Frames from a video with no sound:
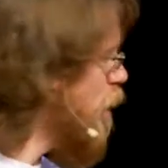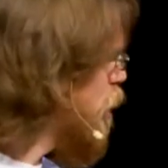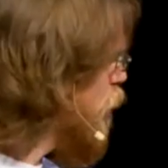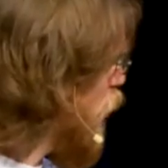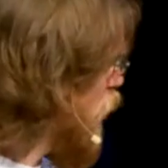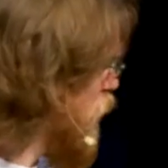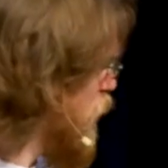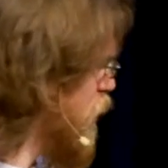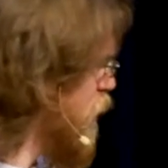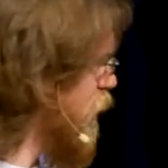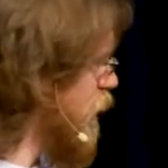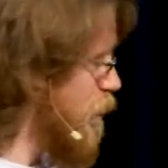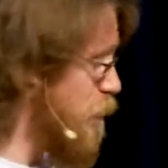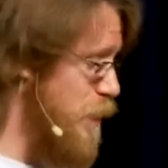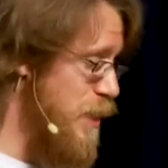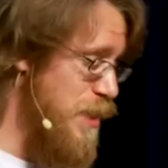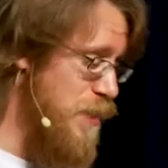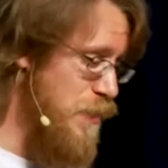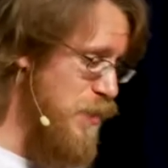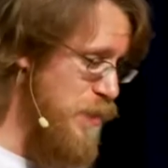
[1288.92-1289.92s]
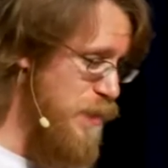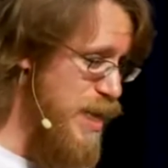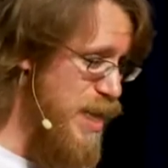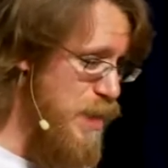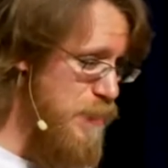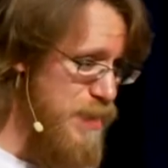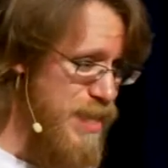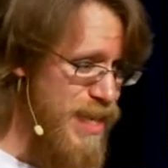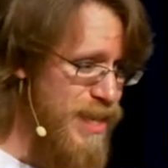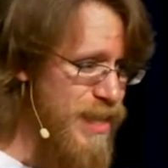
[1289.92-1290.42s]
Personally, we use
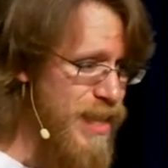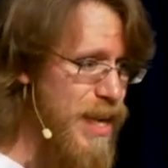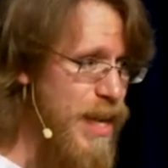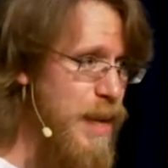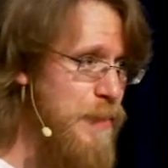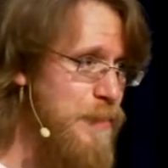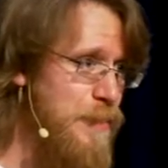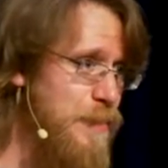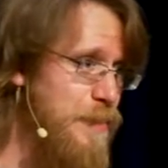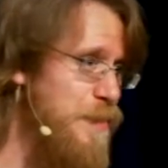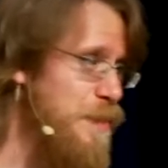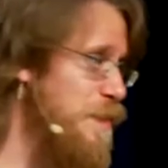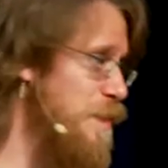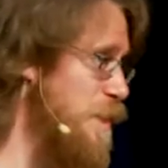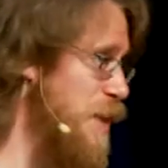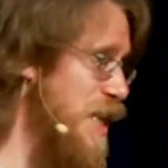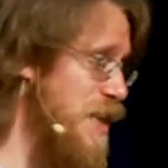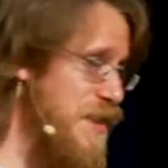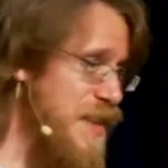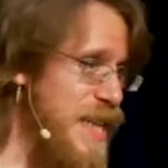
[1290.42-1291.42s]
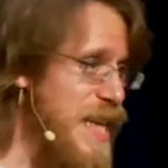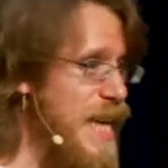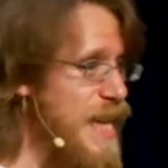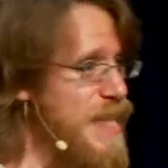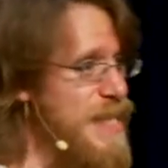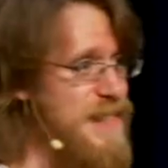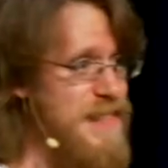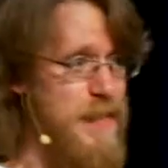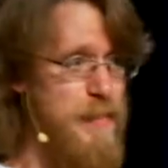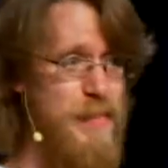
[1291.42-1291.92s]
meetup.com because,
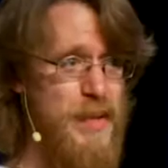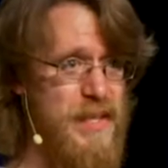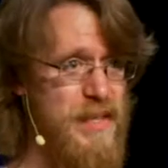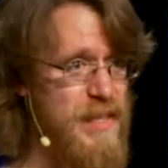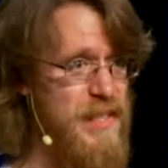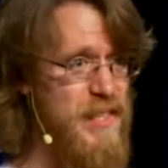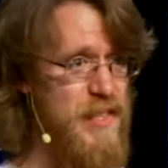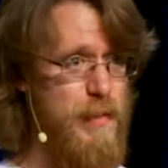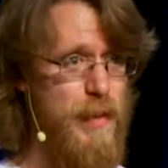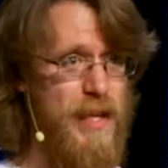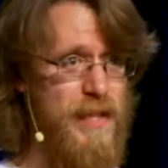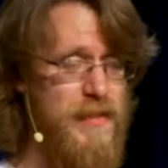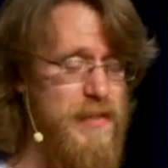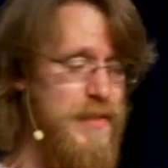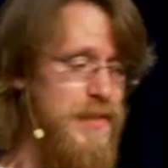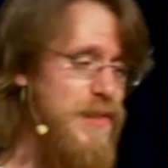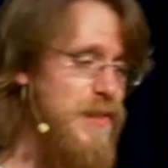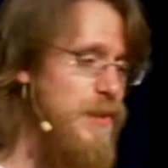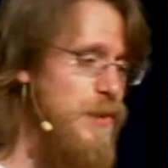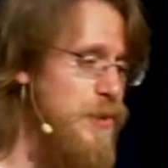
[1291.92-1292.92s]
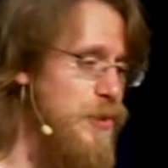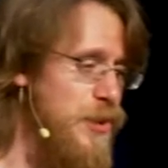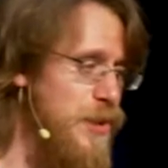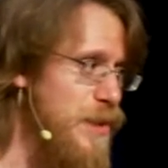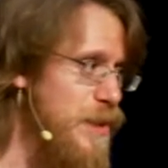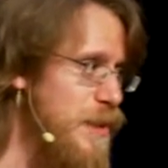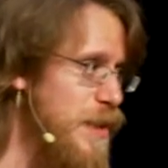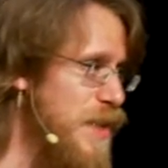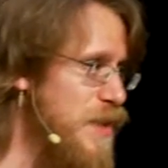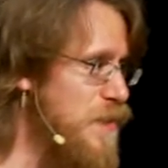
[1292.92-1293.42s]
again, it's a business-sponsored
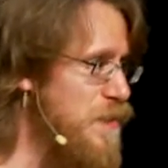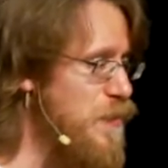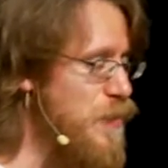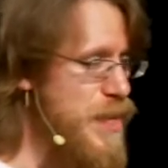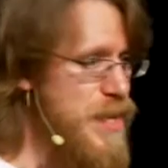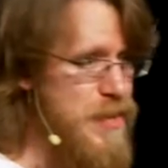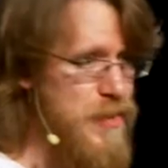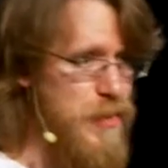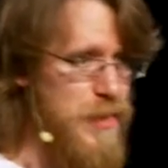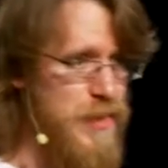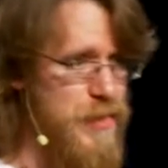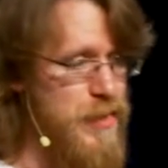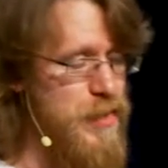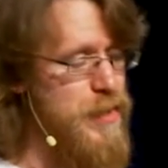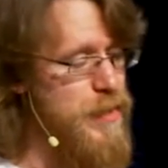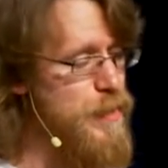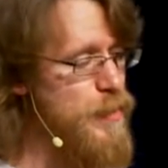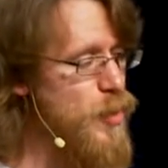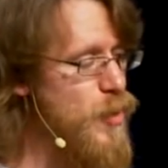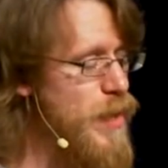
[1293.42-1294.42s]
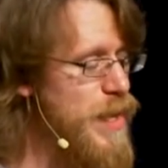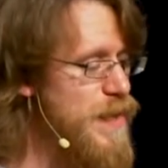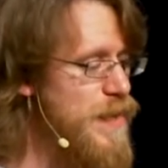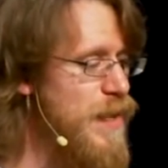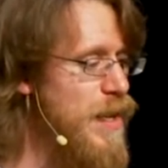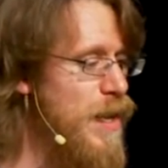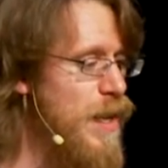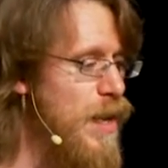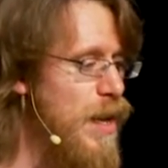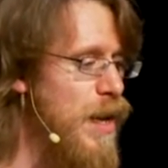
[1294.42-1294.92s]
solution. It's free to a certain point,
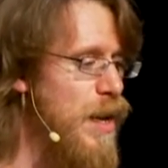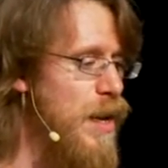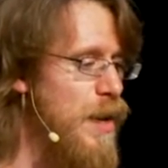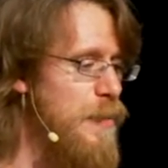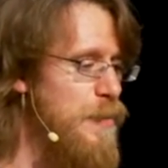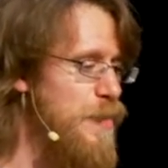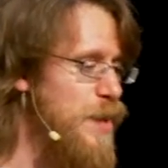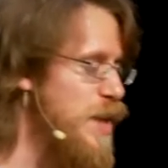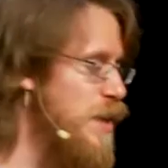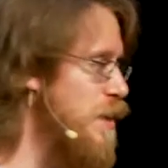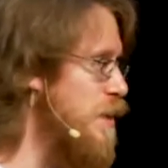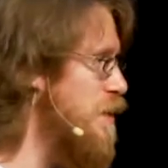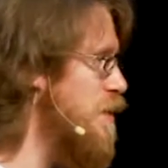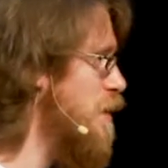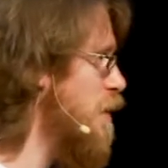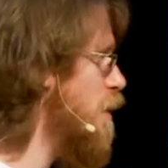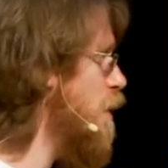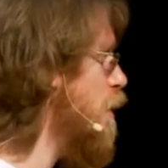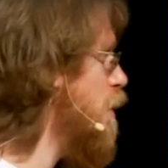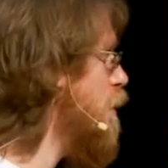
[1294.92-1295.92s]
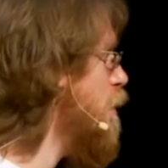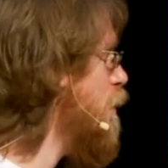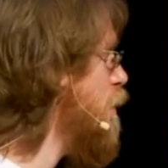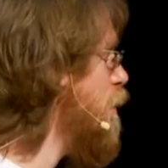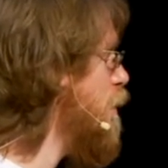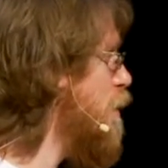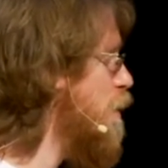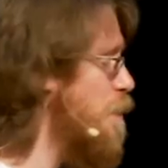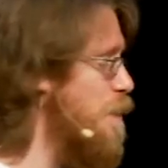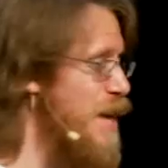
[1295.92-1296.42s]
but
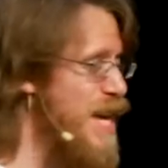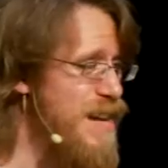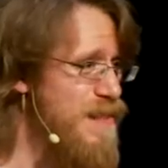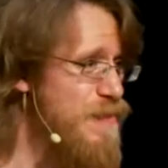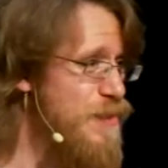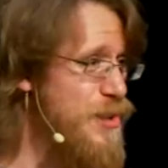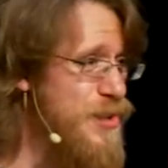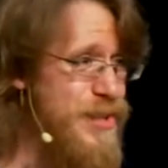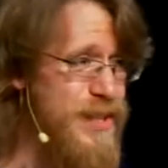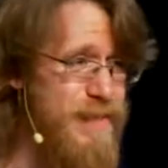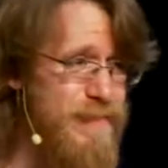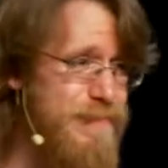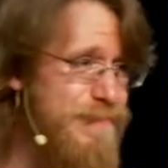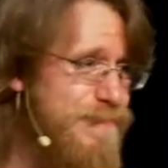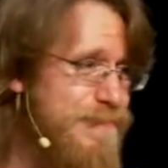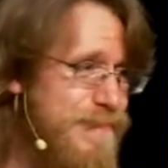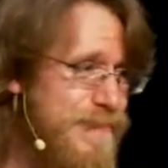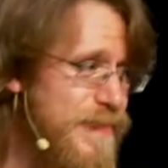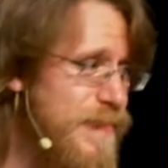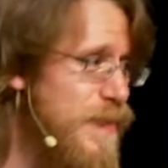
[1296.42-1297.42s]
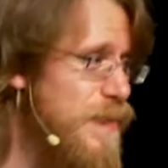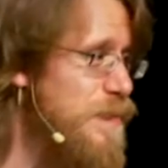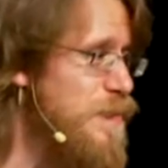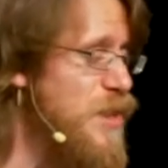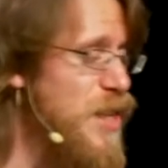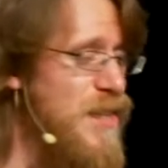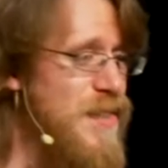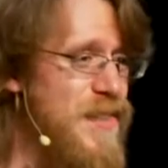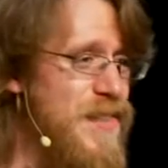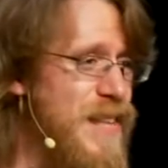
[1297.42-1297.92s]
the paid version
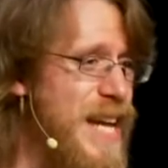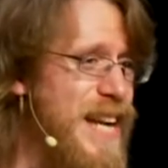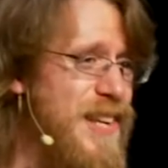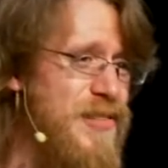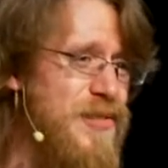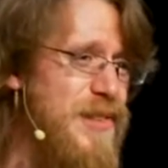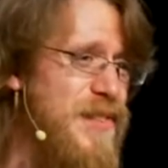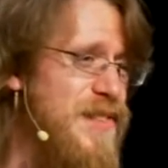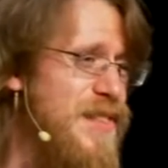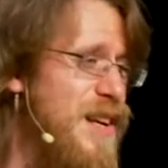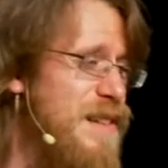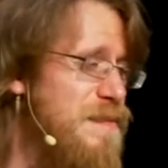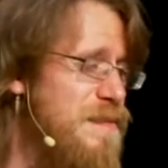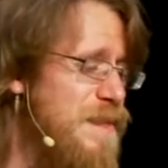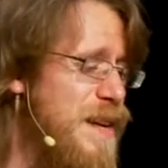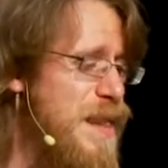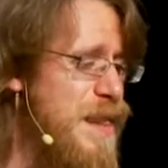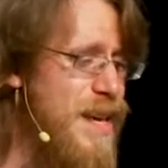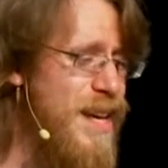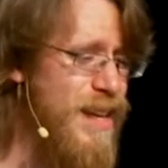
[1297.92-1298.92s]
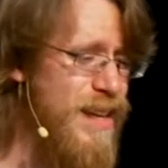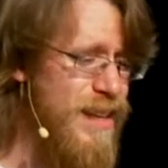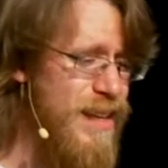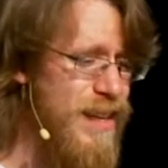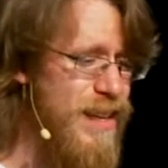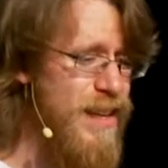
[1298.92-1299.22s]
does extra stuff, I think.